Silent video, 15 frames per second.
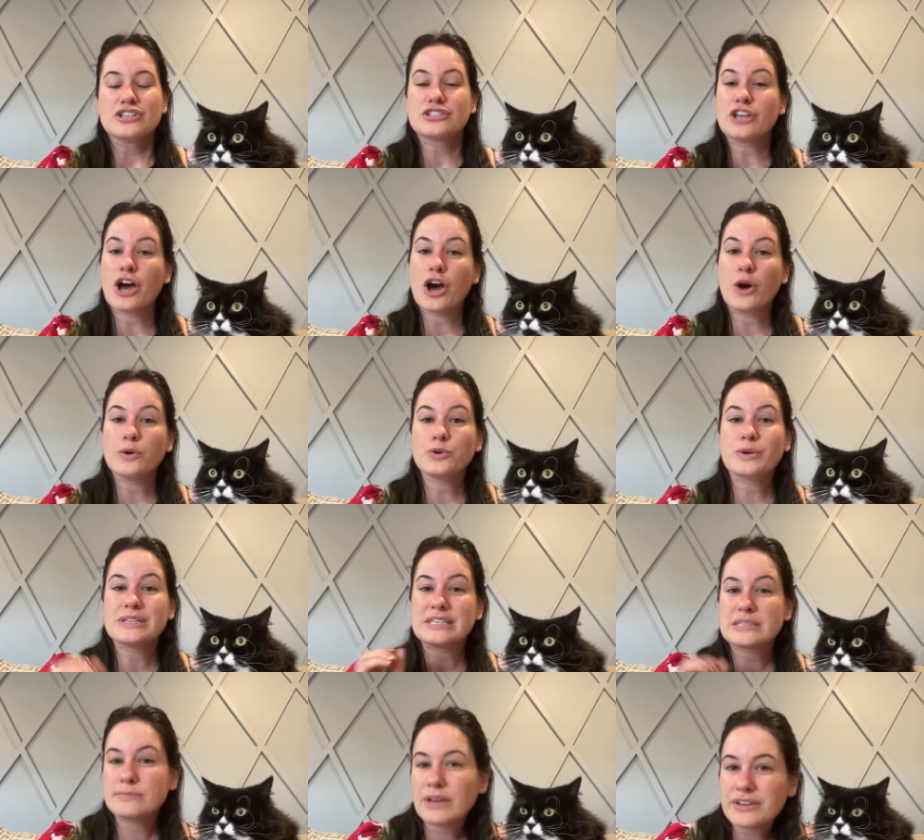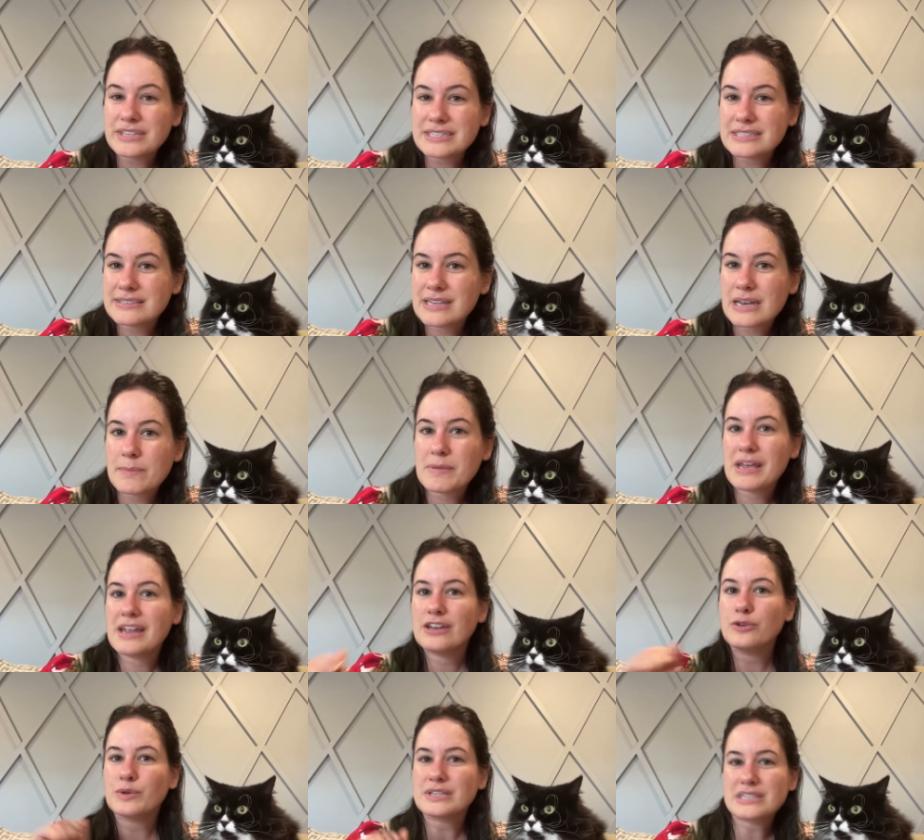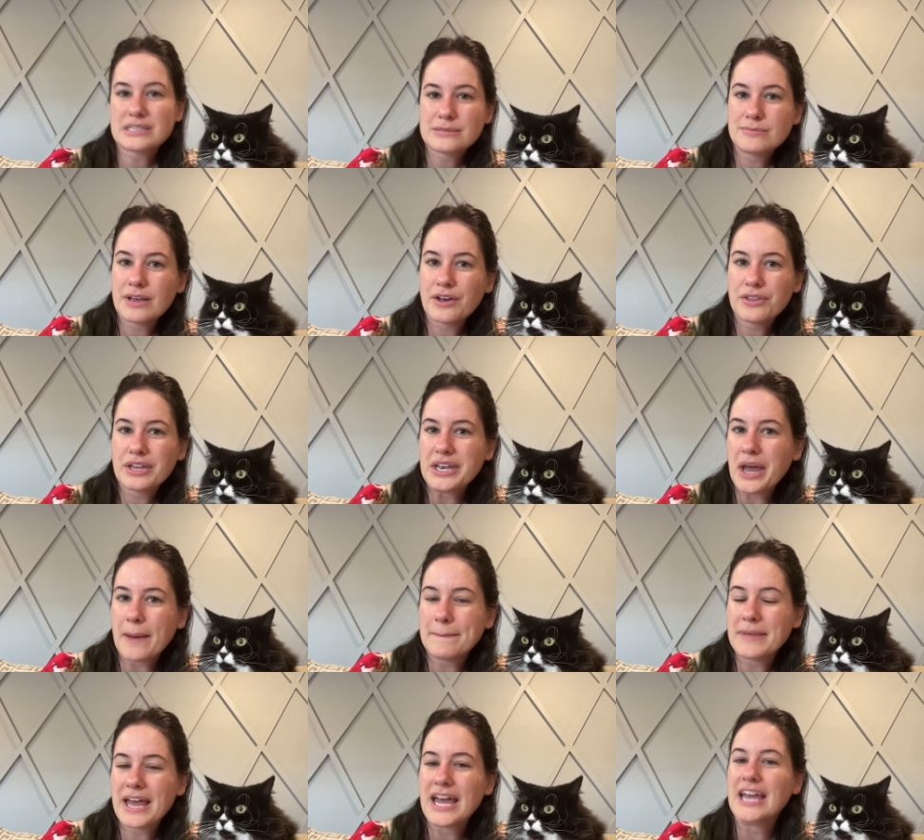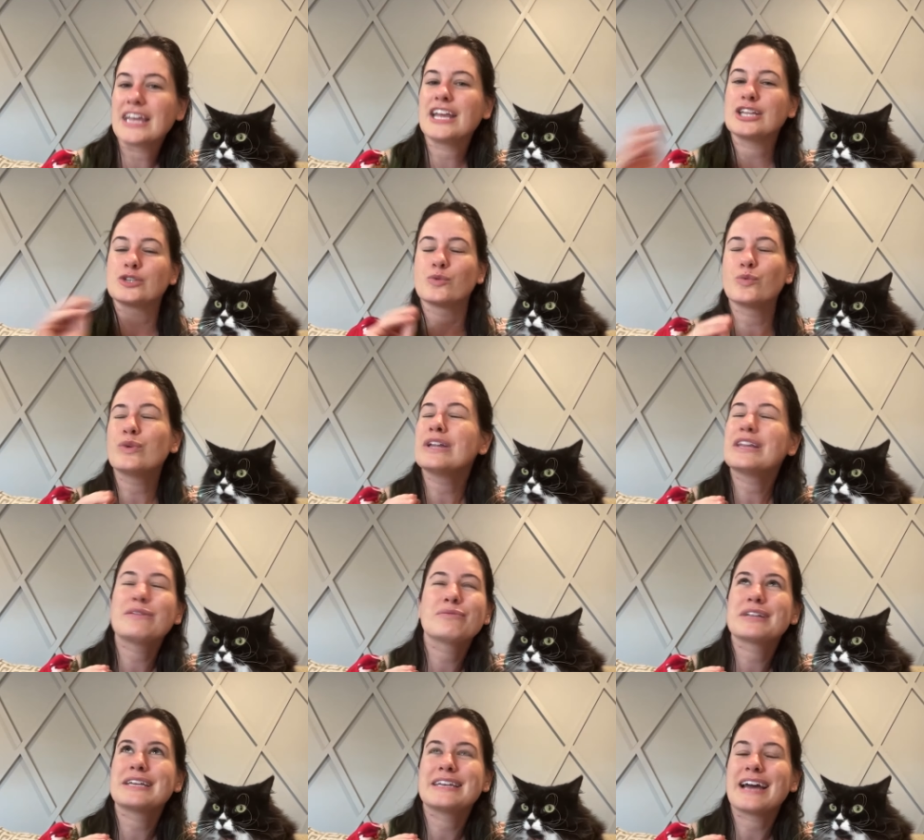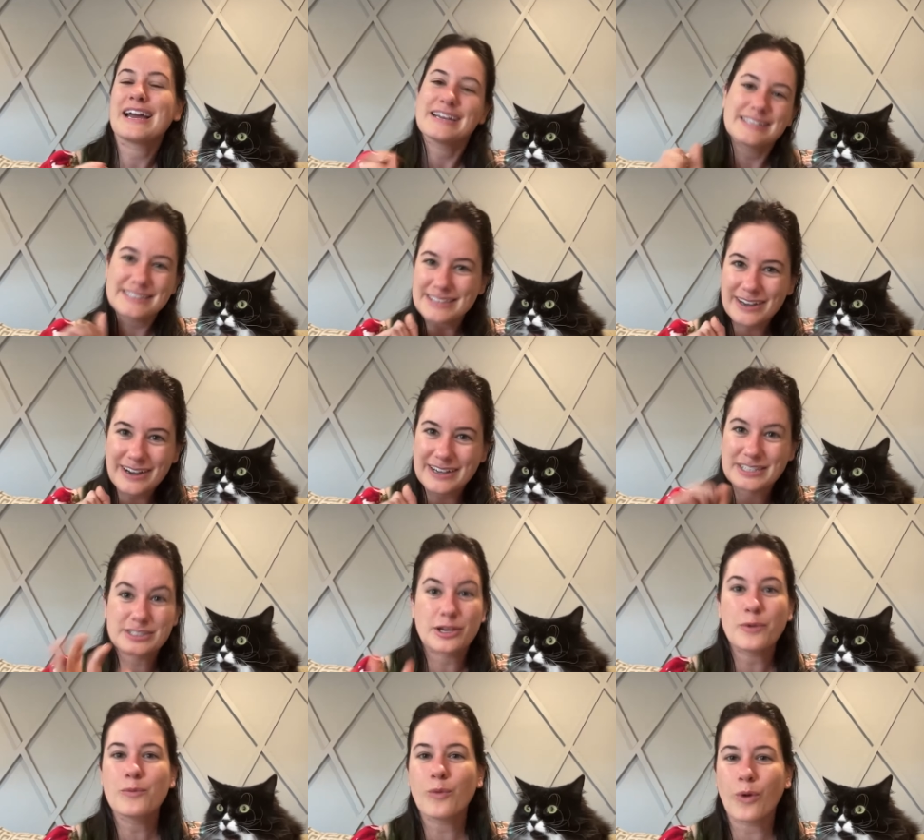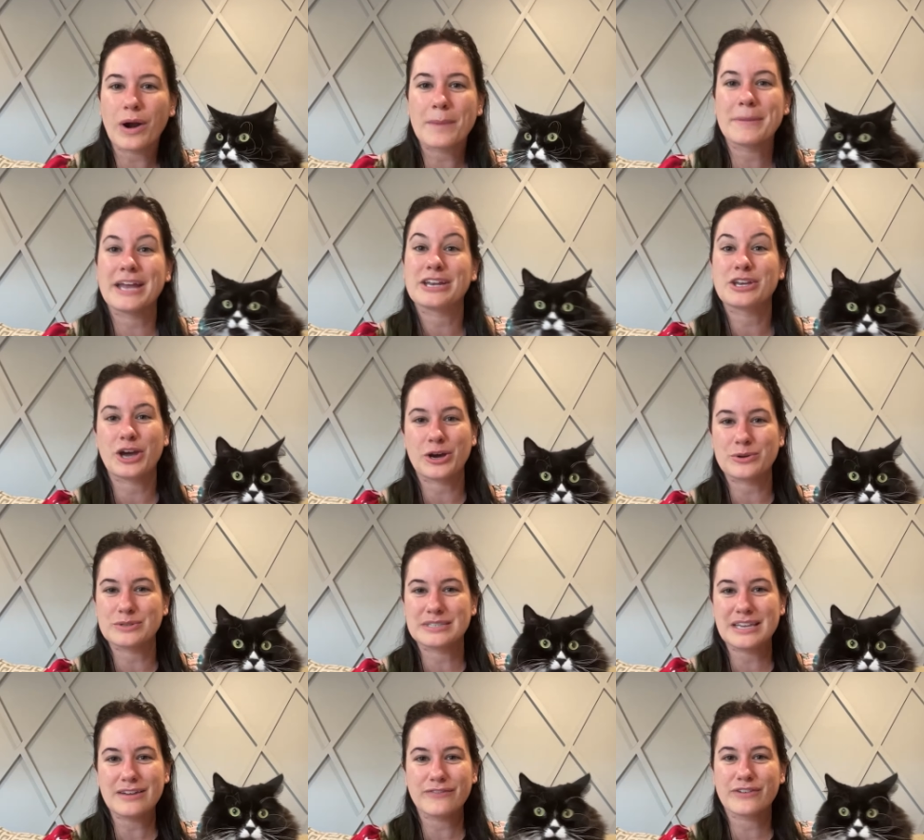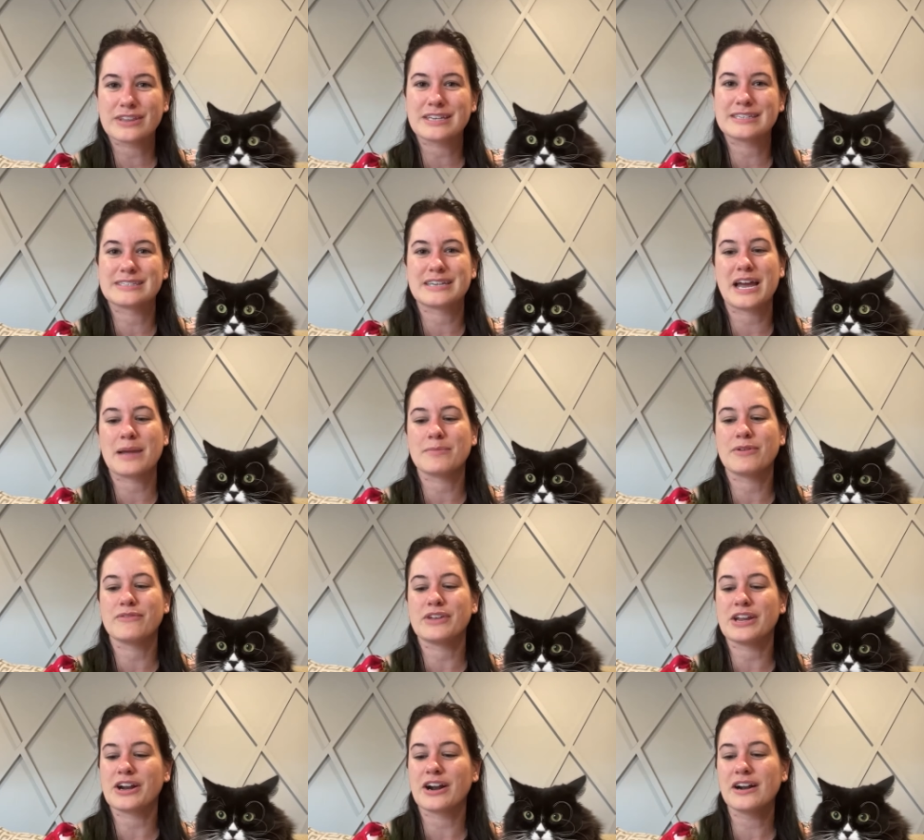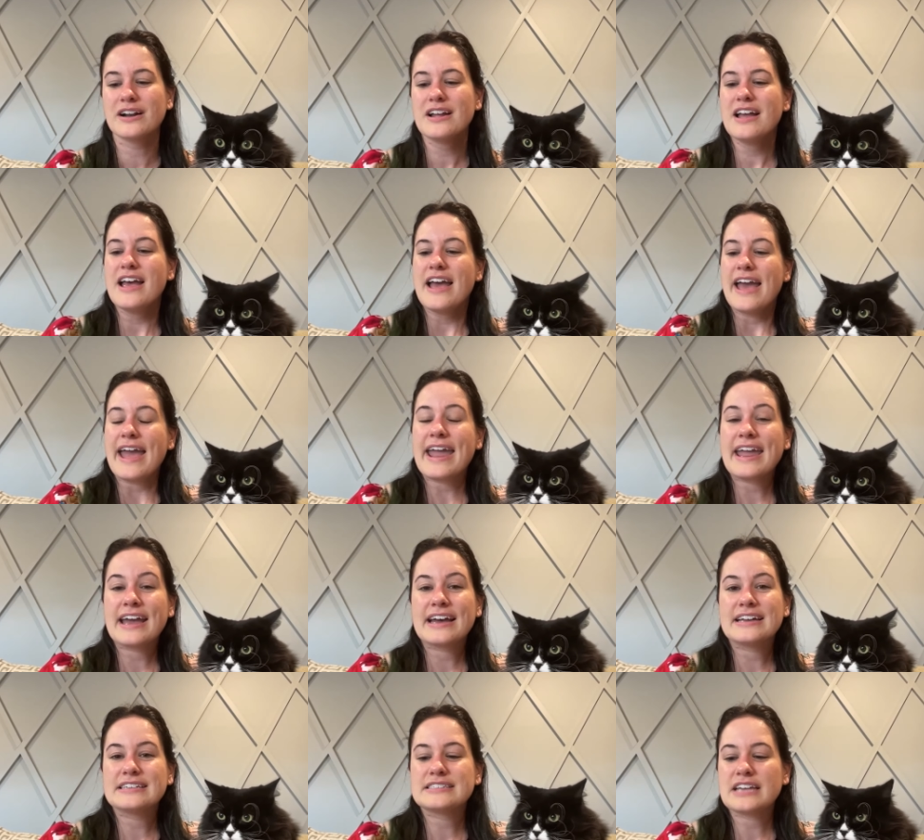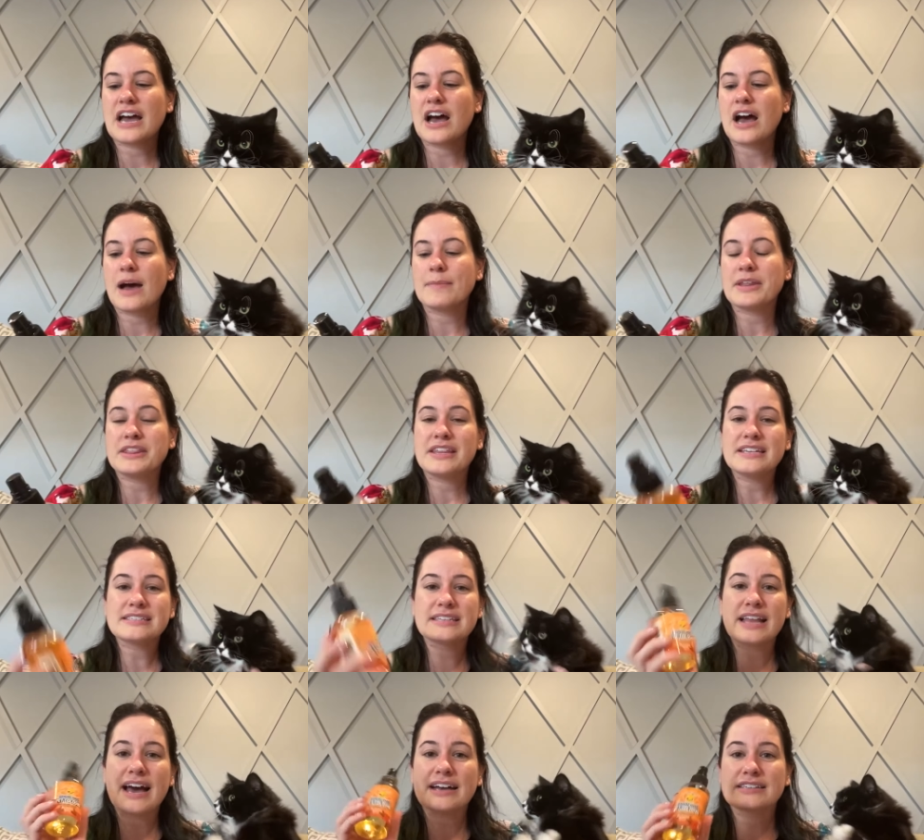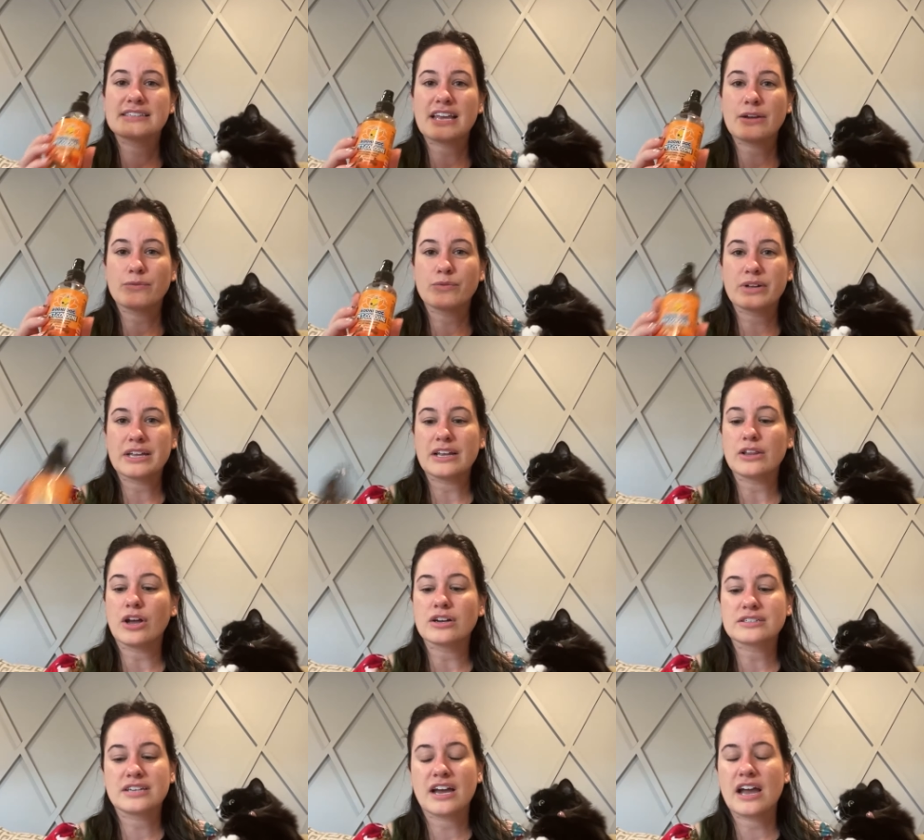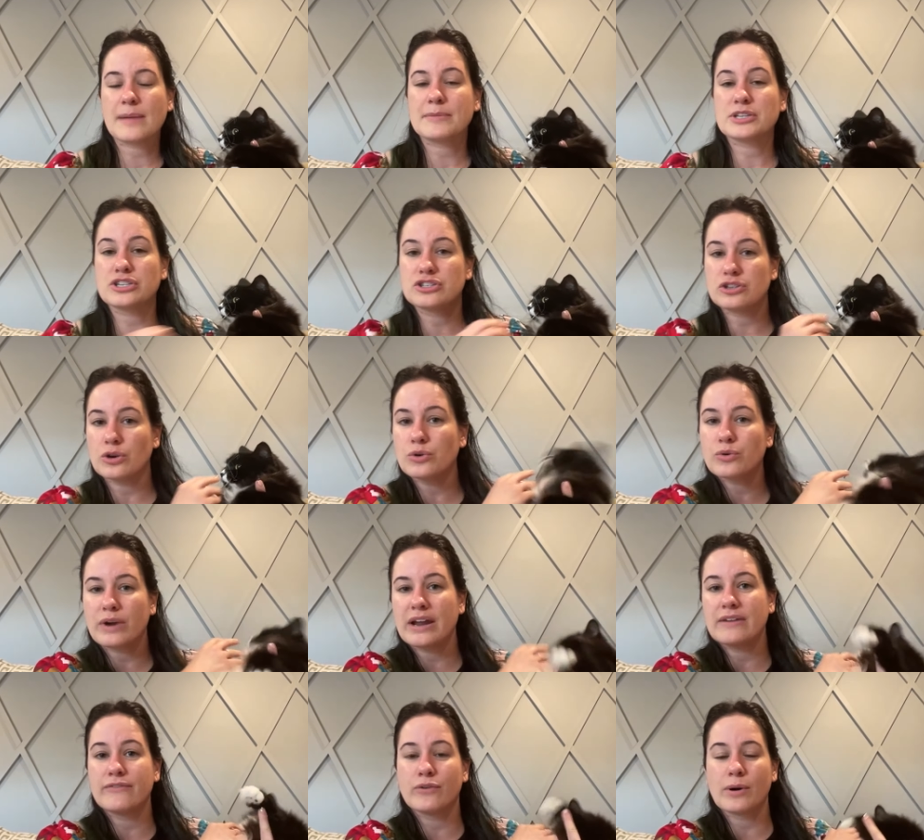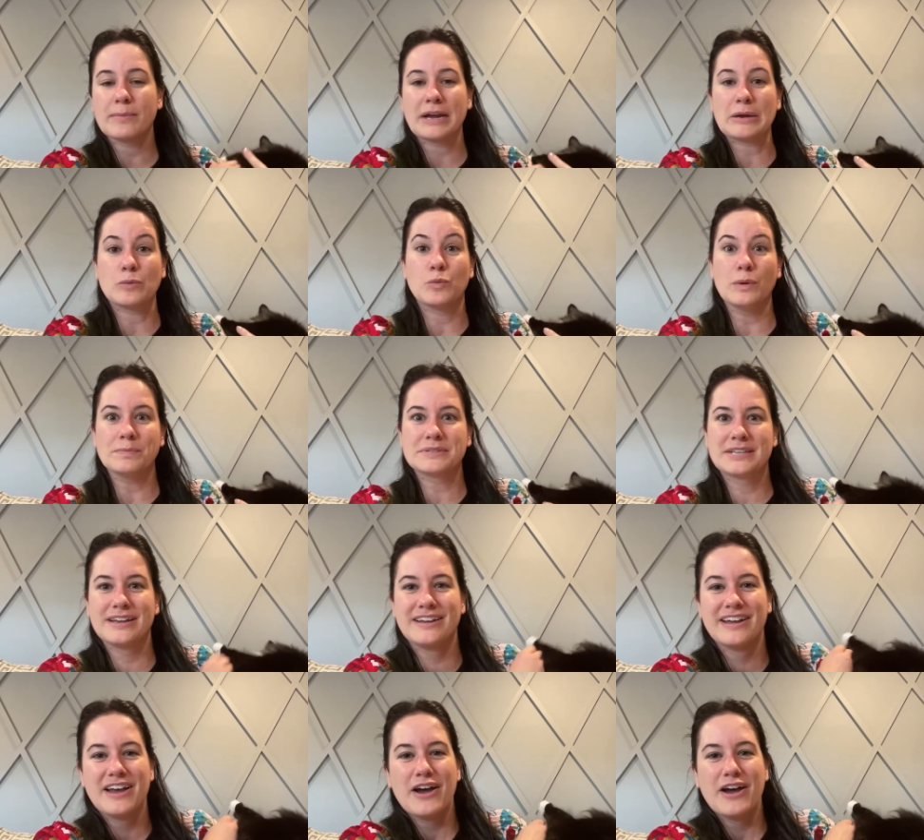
So you can smell the cinnamon, you can smell the nutmeg. It's really, really nice. Oh, so warm and cozy for this time of year. And And um, this lasts a really long time. It's so great for my, whoops,